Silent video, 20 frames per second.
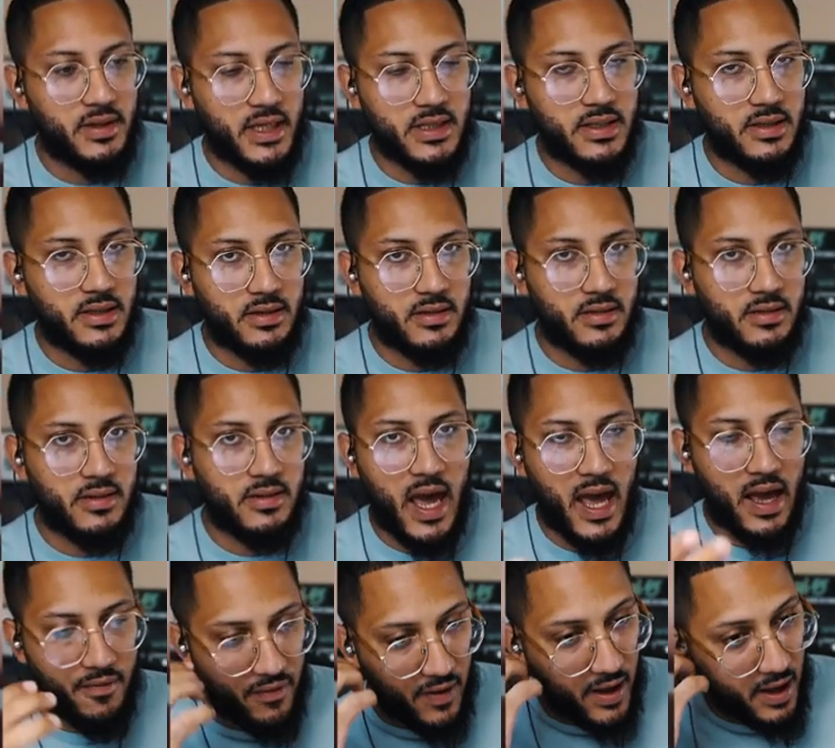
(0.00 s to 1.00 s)
That's the
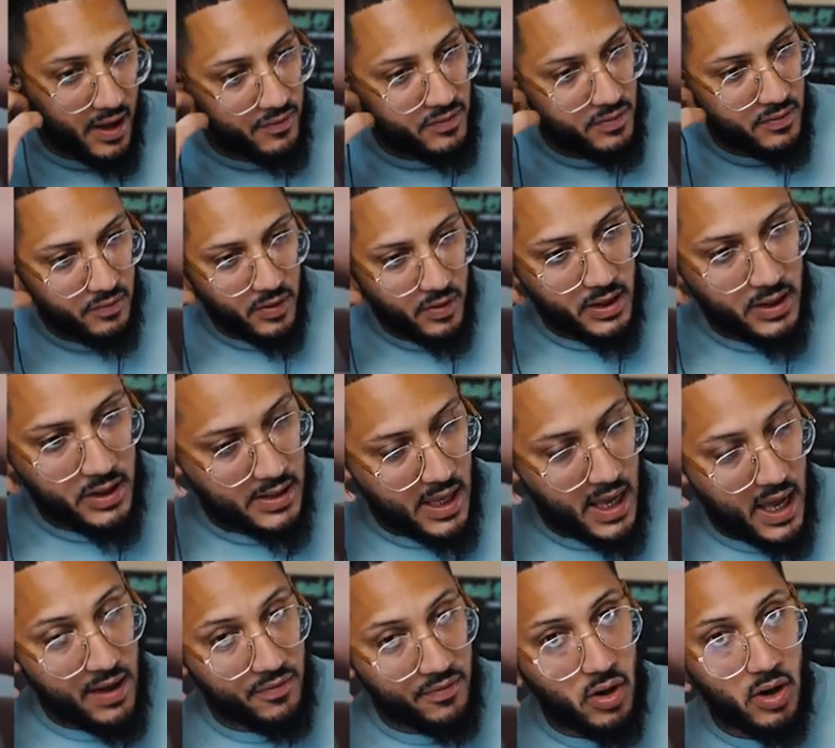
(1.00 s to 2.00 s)
half half, right? It's the
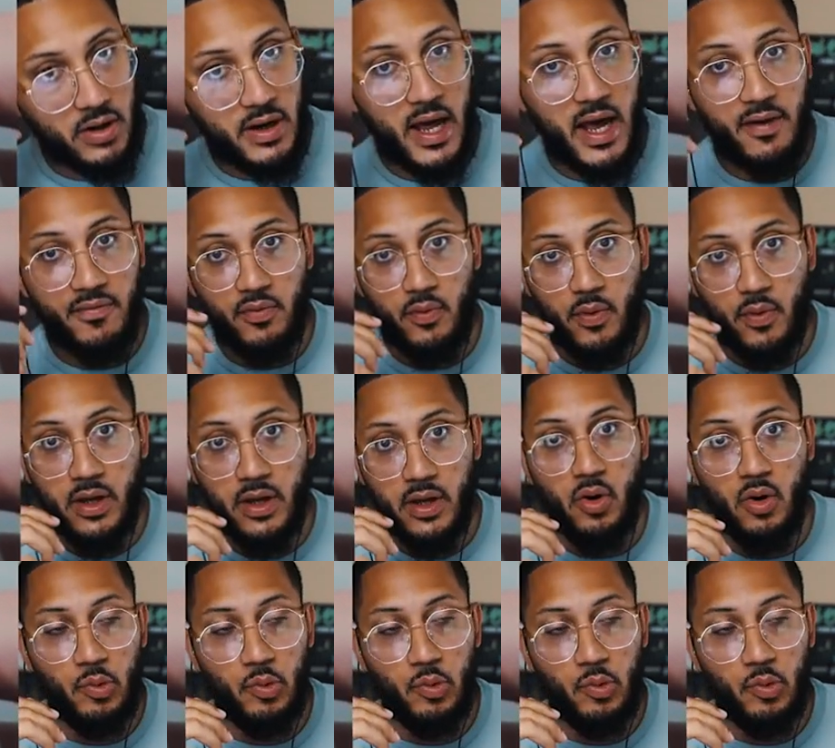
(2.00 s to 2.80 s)
half guard halfway